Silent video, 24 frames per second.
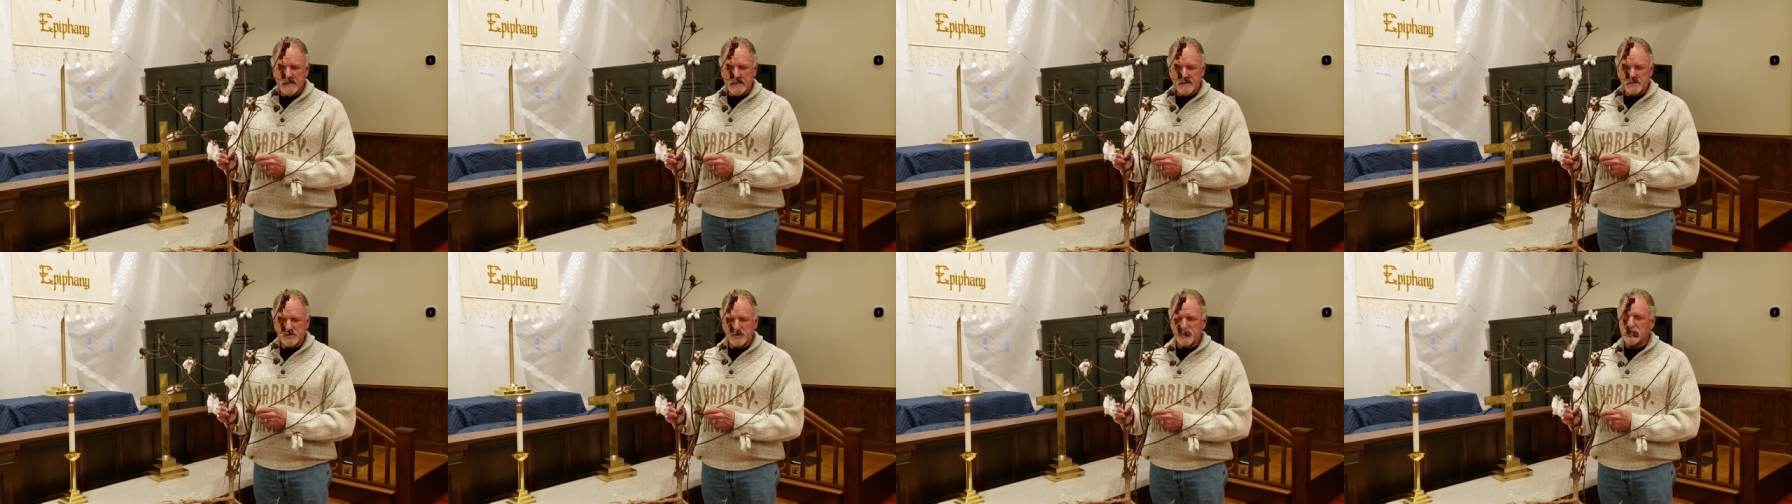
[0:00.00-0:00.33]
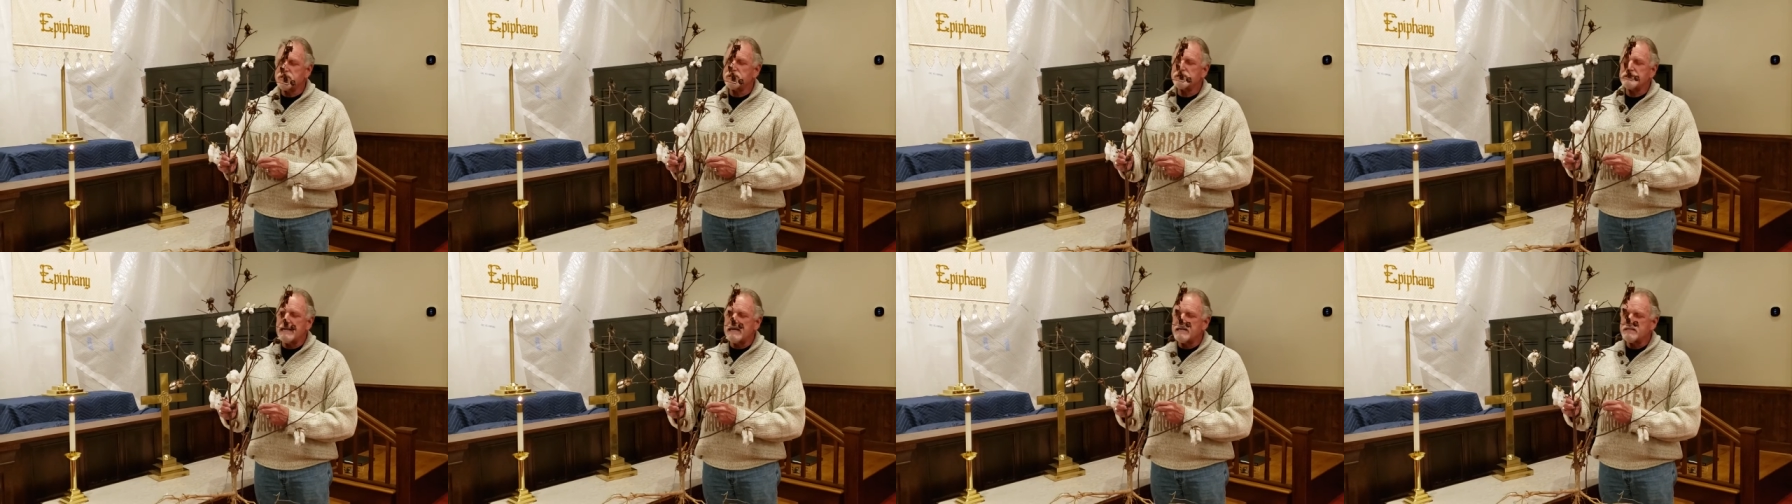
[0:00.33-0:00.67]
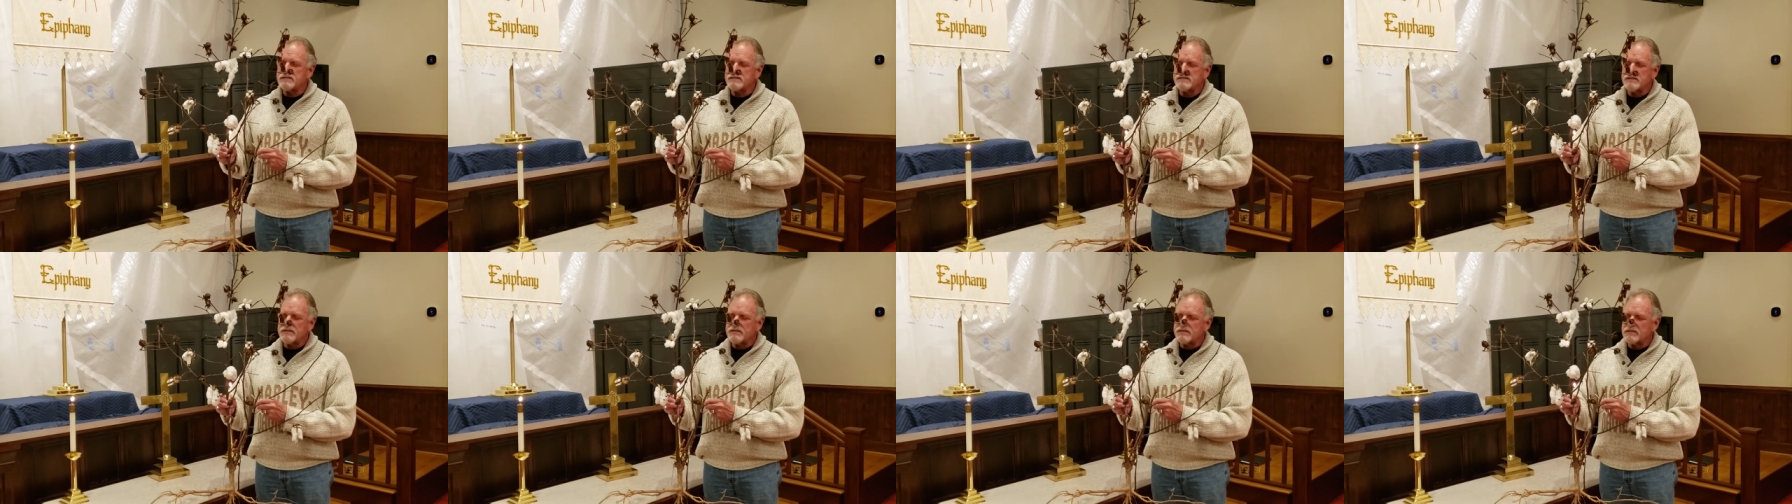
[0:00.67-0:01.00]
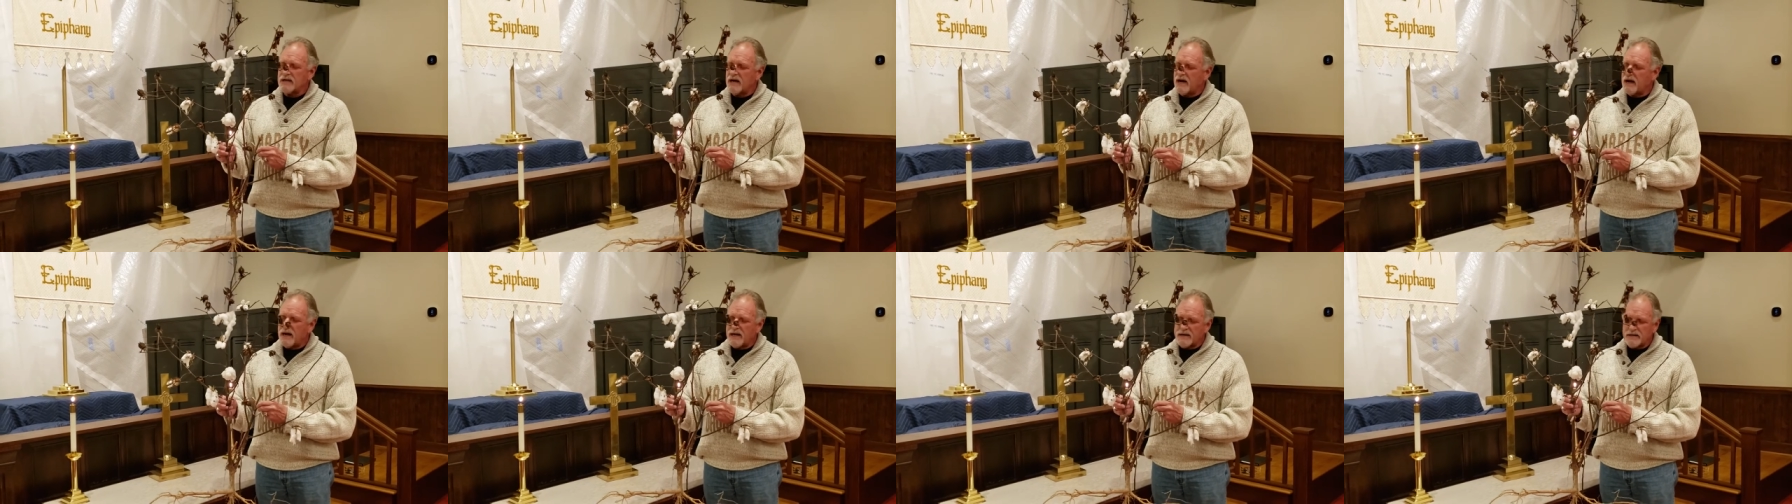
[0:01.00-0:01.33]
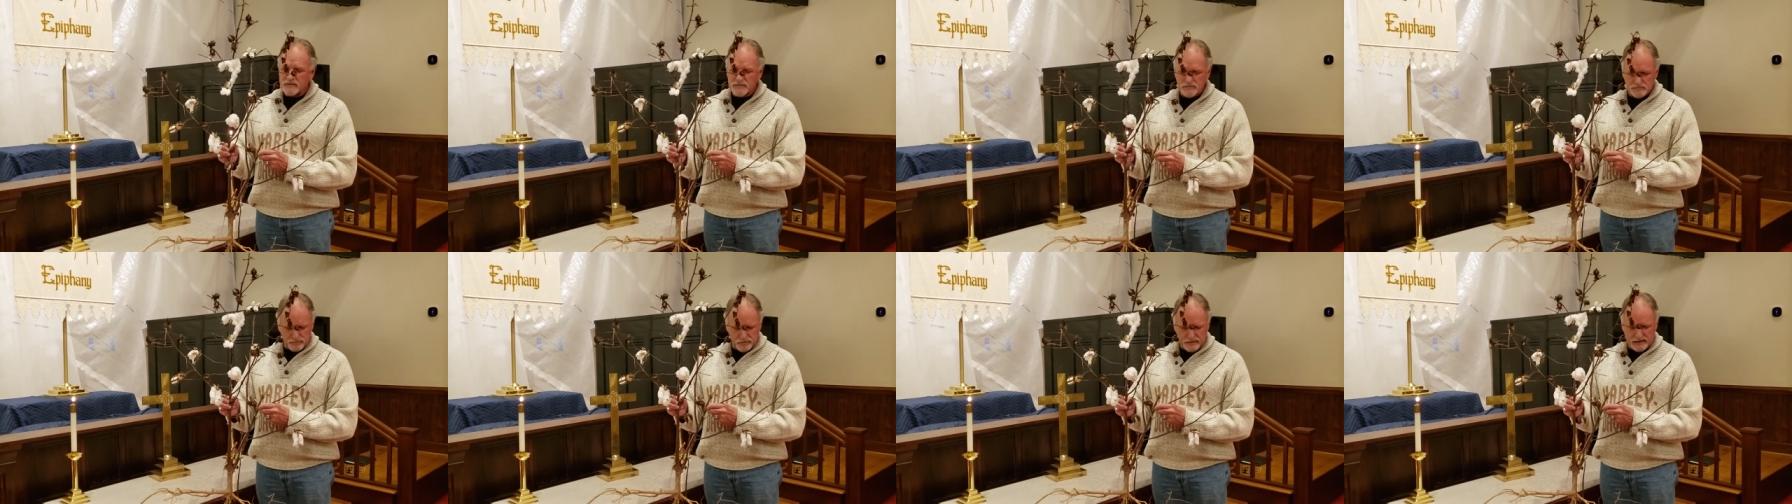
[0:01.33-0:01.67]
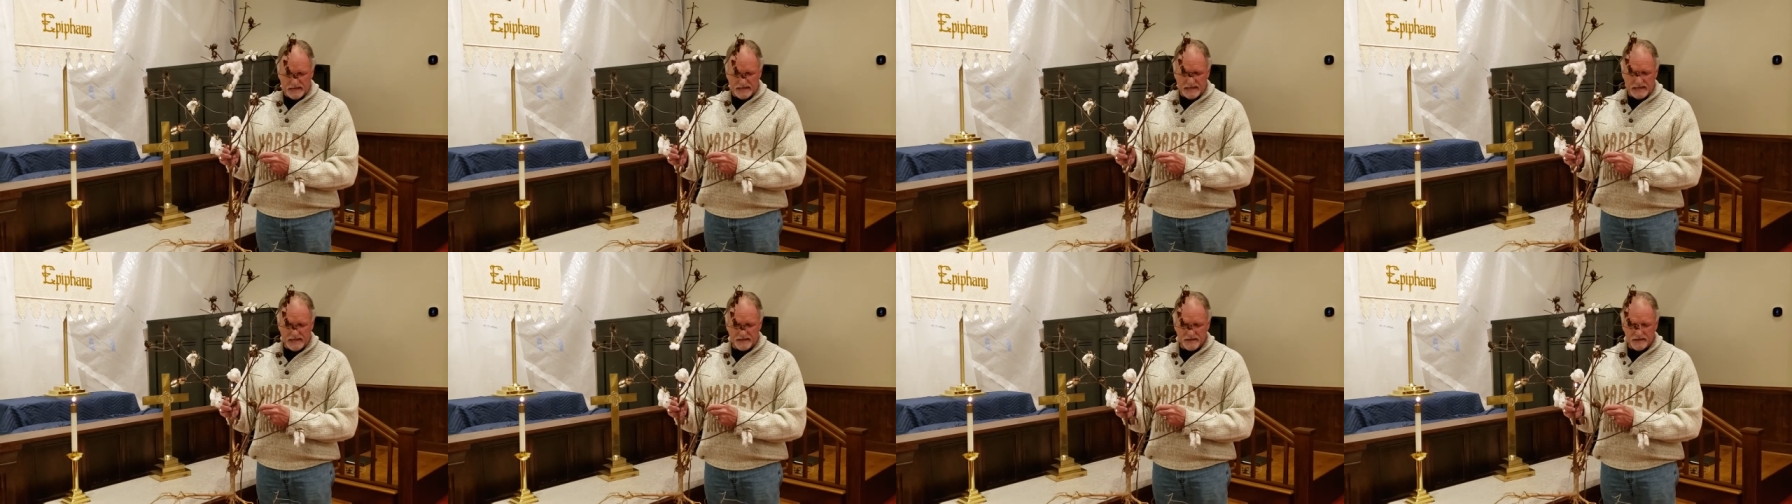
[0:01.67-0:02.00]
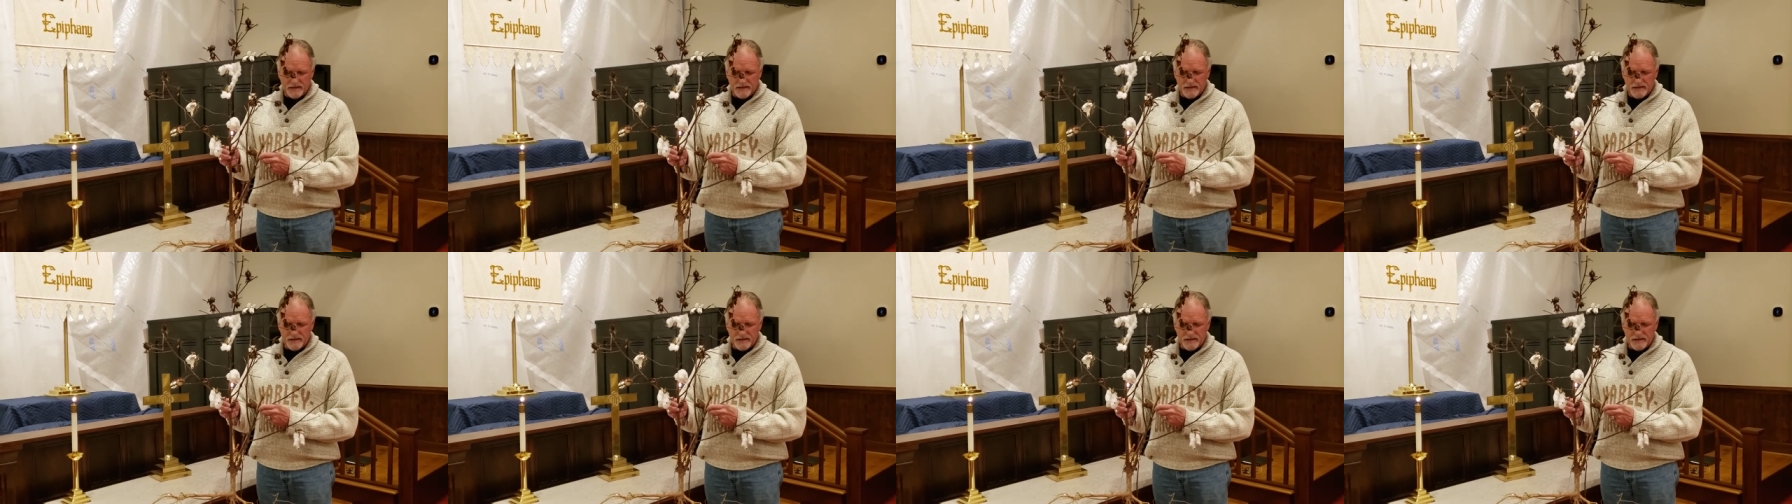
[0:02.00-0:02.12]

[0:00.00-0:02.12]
just as this cotton plant